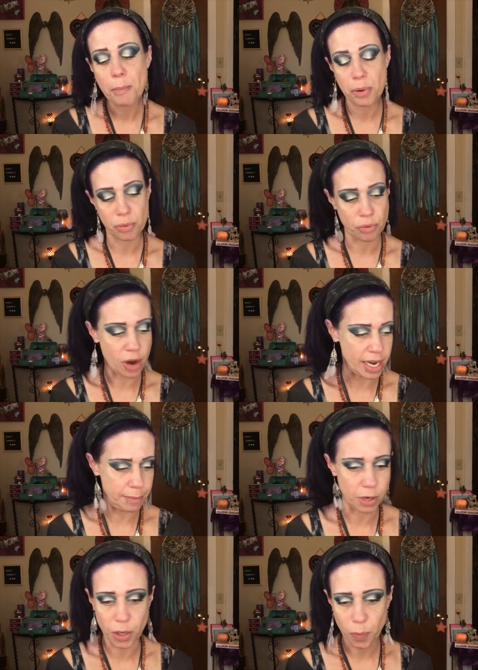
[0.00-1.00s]

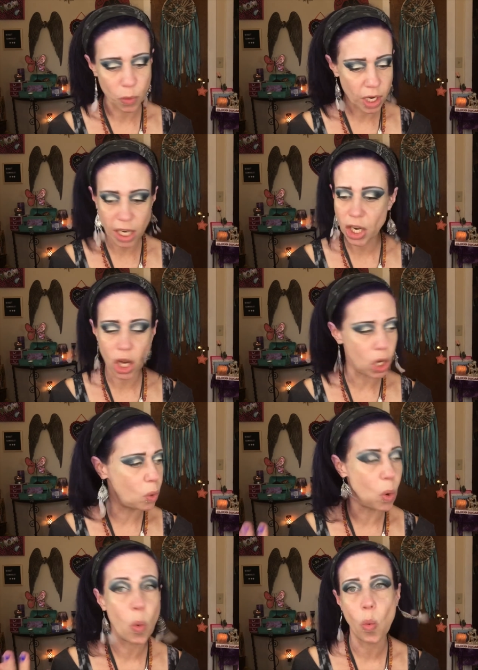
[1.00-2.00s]
primer. We're gonna
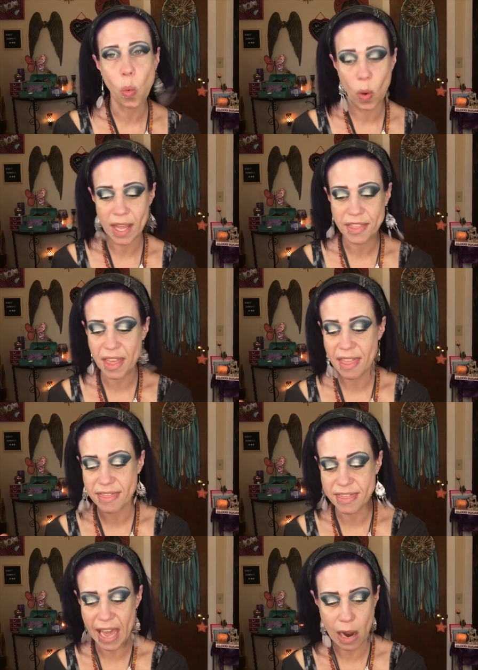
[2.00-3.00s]
go with
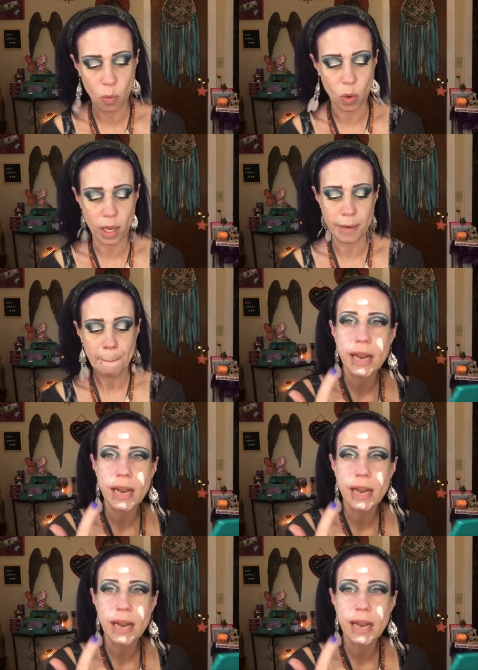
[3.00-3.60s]
that one.